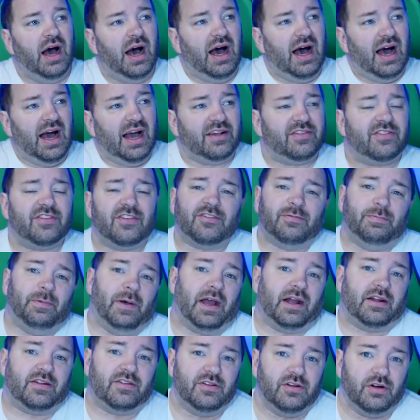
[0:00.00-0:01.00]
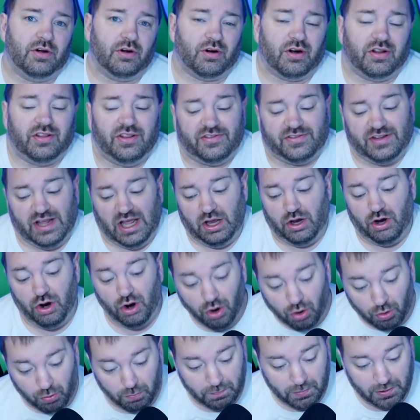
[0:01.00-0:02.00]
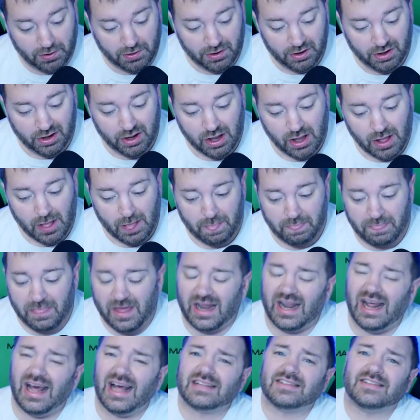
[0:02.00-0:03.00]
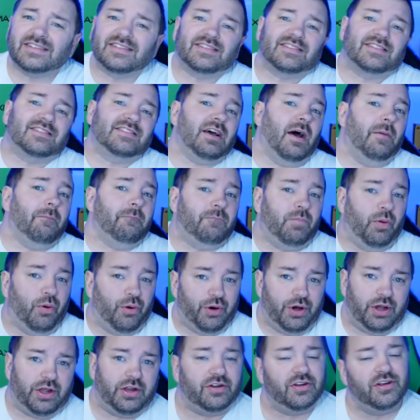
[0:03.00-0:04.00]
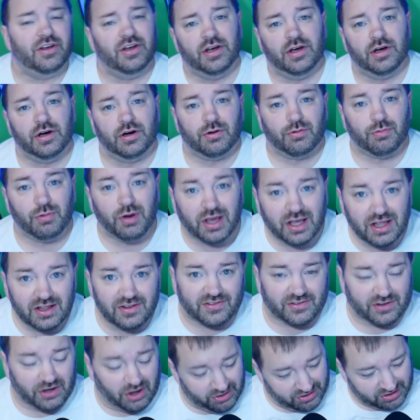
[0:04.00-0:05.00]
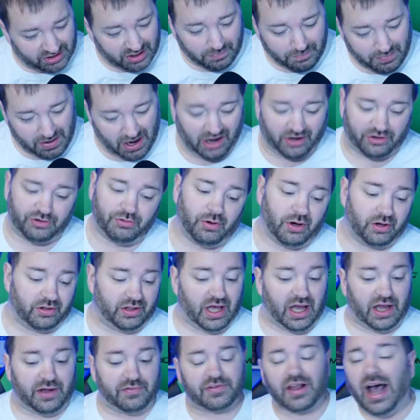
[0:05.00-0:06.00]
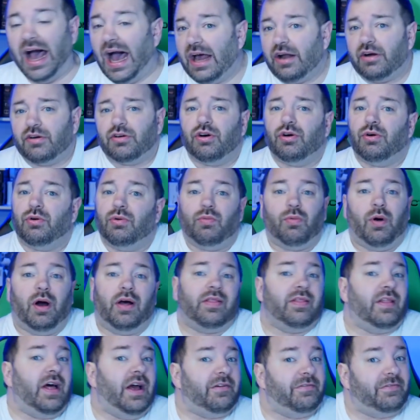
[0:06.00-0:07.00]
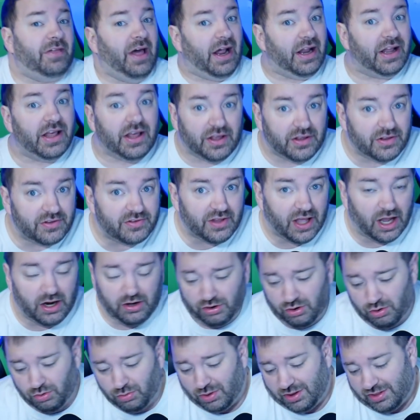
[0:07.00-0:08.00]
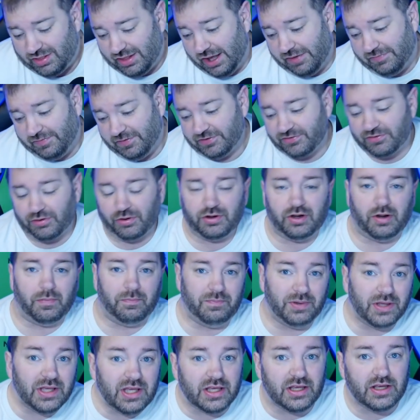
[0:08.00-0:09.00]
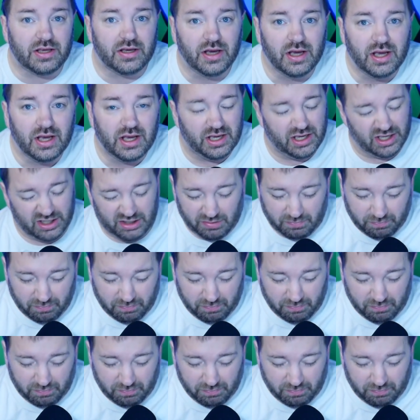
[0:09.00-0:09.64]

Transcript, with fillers: I suspect, or at least I hope, that at some point we can start to get back to our lives. I don't know what life that is. I don't know what life is going to be in a